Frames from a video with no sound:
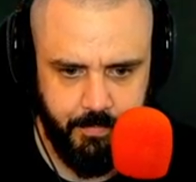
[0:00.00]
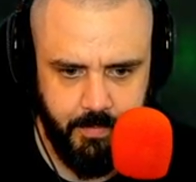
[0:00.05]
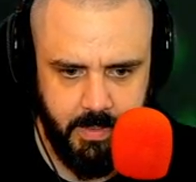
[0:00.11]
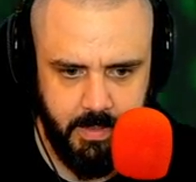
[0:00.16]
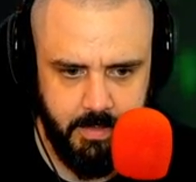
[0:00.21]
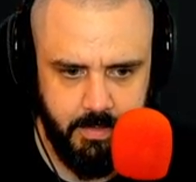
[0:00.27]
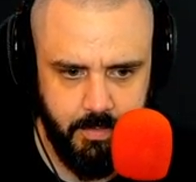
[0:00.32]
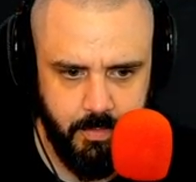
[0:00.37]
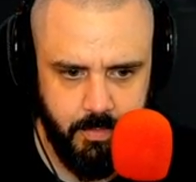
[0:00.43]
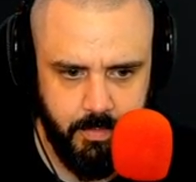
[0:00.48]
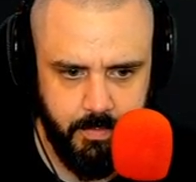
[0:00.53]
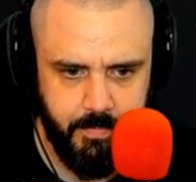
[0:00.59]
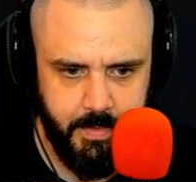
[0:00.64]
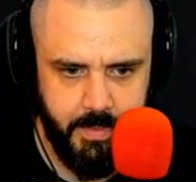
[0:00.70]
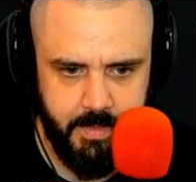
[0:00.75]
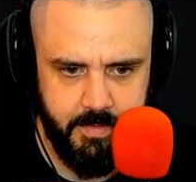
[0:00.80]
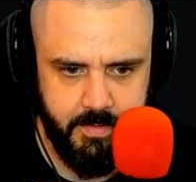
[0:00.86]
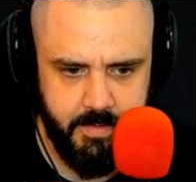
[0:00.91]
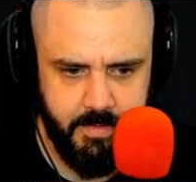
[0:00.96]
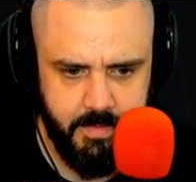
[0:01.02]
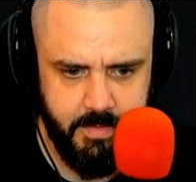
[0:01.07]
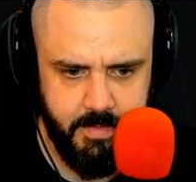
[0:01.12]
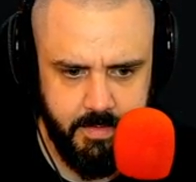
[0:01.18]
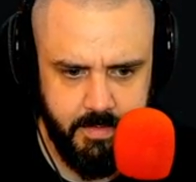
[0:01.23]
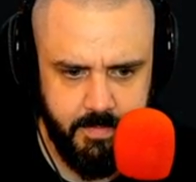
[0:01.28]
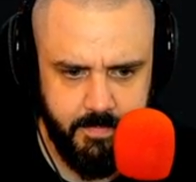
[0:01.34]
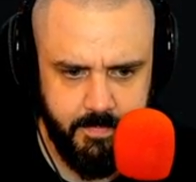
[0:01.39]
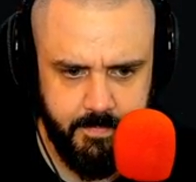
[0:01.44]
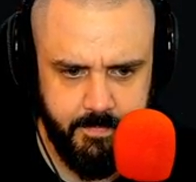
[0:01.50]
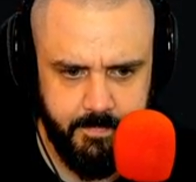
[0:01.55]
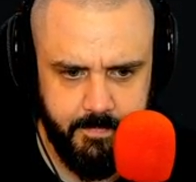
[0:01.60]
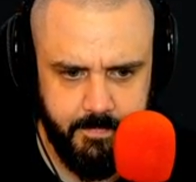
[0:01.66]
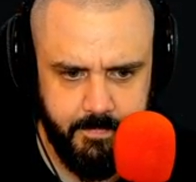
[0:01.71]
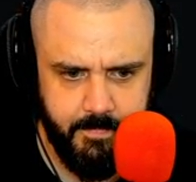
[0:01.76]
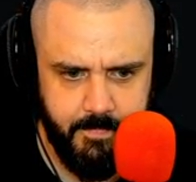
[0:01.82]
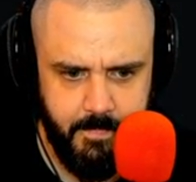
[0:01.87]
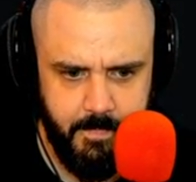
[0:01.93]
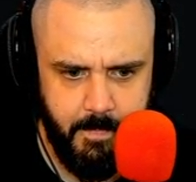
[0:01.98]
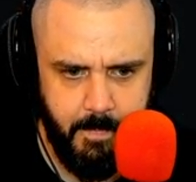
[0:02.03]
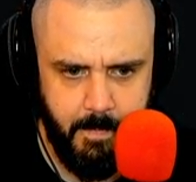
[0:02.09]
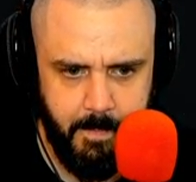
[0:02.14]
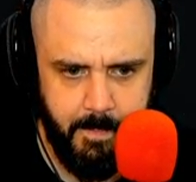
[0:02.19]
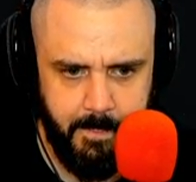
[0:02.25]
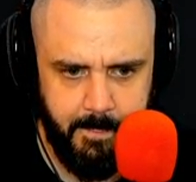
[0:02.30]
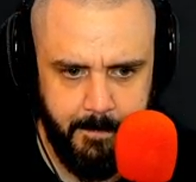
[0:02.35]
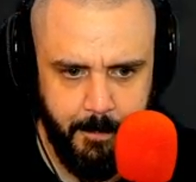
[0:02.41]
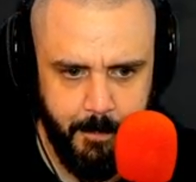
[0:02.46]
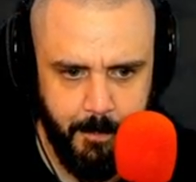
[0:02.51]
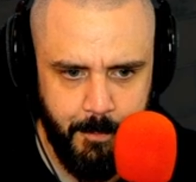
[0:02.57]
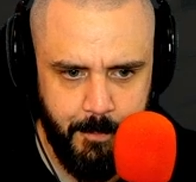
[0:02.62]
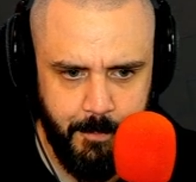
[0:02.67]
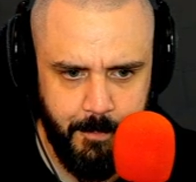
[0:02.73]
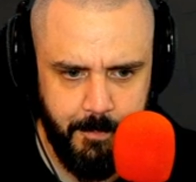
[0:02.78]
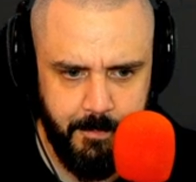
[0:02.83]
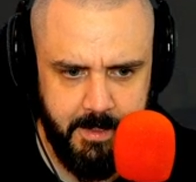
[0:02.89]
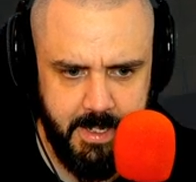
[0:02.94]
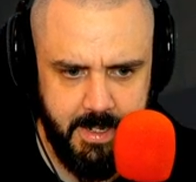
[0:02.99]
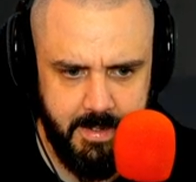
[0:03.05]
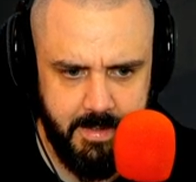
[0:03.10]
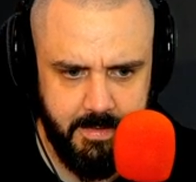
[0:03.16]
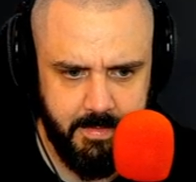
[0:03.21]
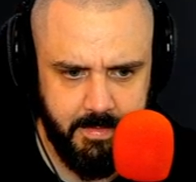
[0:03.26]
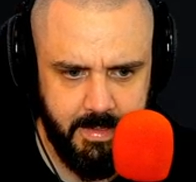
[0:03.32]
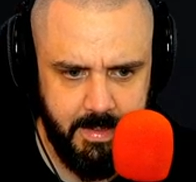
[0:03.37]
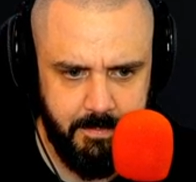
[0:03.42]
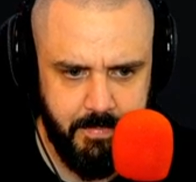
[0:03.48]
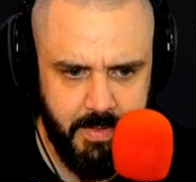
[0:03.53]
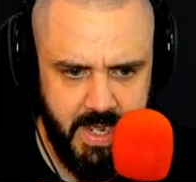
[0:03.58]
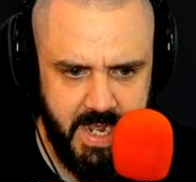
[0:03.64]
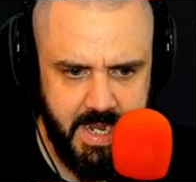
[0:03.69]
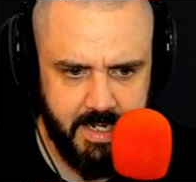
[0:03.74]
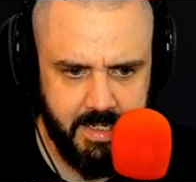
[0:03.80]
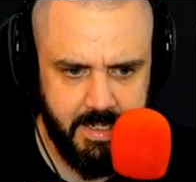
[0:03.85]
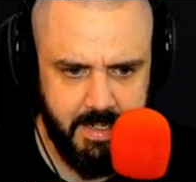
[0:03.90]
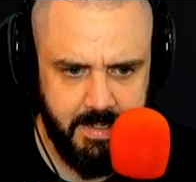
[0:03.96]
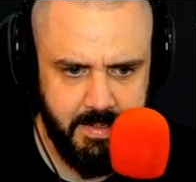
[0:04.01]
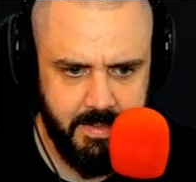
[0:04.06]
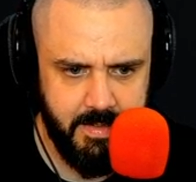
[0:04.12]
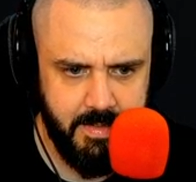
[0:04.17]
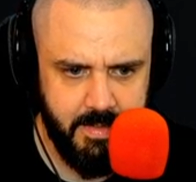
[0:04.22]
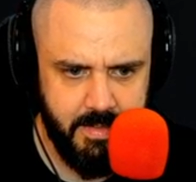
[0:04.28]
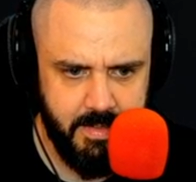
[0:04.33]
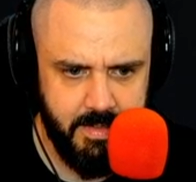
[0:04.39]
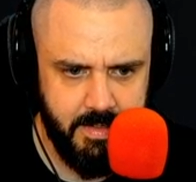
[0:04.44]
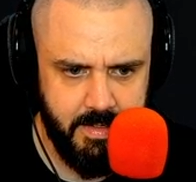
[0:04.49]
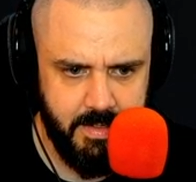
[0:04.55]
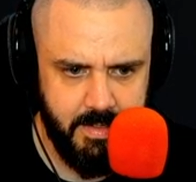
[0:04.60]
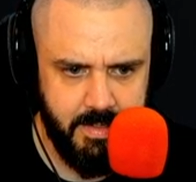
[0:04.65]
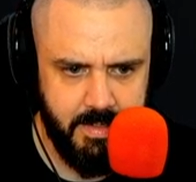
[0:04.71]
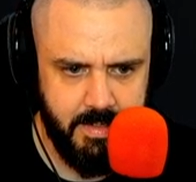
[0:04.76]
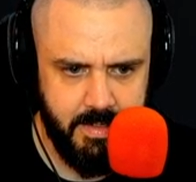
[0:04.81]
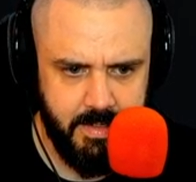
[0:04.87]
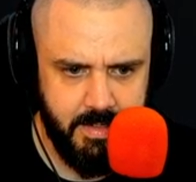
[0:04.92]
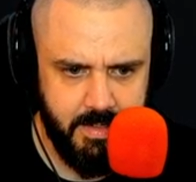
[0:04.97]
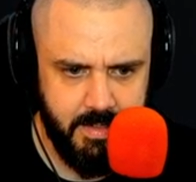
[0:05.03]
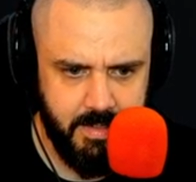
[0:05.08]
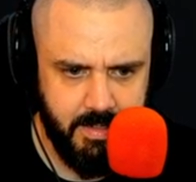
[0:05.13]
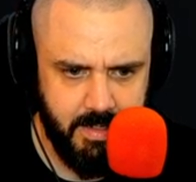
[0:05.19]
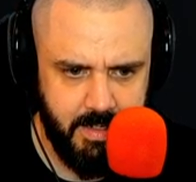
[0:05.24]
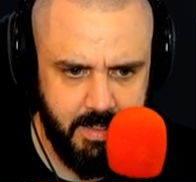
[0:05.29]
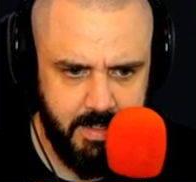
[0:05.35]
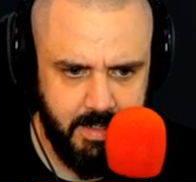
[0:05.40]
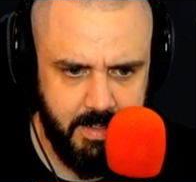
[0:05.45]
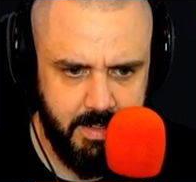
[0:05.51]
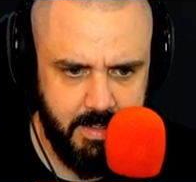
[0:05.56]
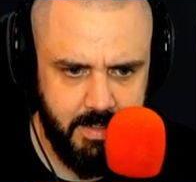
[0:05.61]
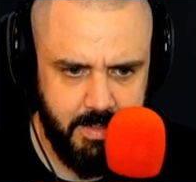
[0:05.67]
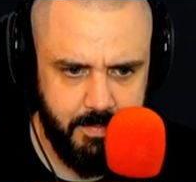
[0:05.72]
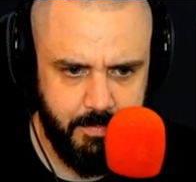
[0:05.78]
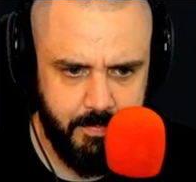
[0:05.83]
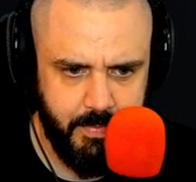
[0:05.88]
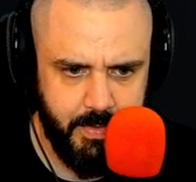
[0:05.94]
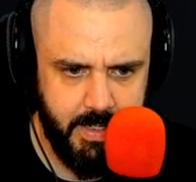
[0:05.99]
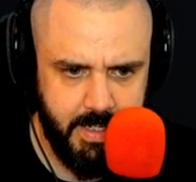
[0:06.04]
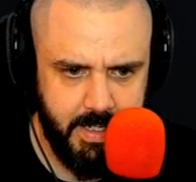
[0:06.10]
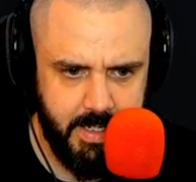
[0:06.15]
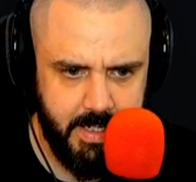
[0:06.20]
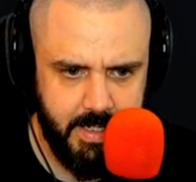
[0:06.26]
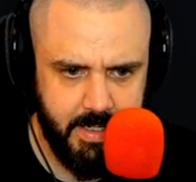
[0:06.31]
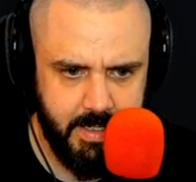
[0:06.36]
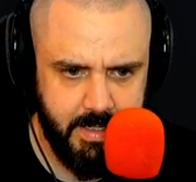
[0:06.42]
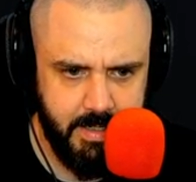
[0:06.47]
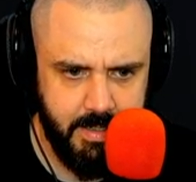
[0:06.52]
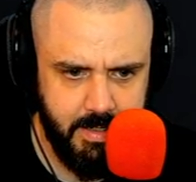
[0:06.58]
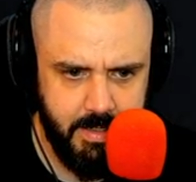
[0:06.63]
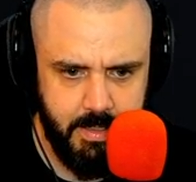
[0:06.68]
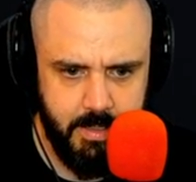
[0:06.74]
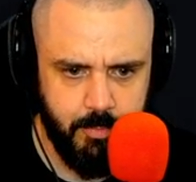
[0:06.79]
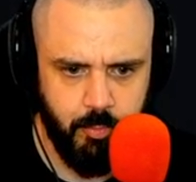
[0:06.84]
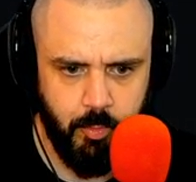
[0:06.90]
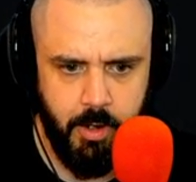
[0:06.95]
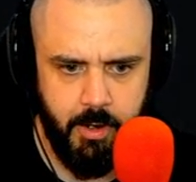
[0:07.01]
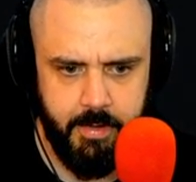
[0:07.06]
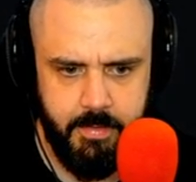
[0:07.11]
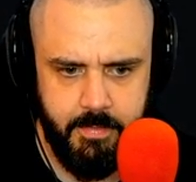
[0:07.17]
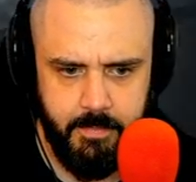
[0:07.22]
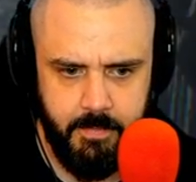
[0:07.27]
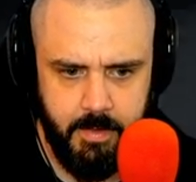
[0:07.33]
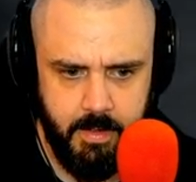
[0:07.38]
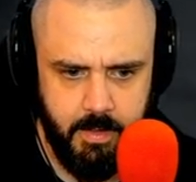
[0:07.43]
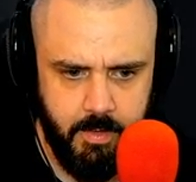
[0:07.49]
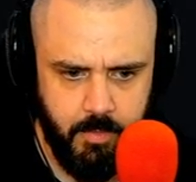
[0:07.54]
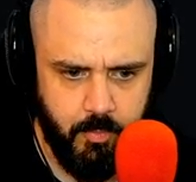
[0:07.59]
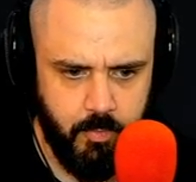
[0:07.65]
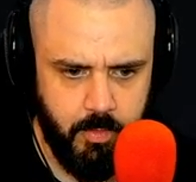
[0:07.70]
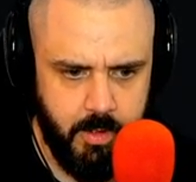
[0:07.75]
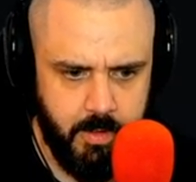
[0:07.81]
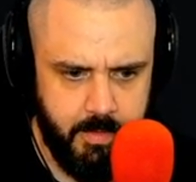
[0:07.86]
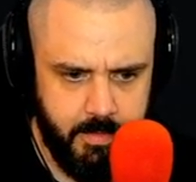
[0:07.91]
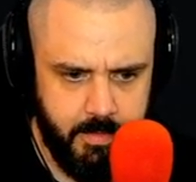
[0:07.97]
I'm actually. Uh, I thought. Oh. yeah. Get back. Get back. Run. Yep. Run.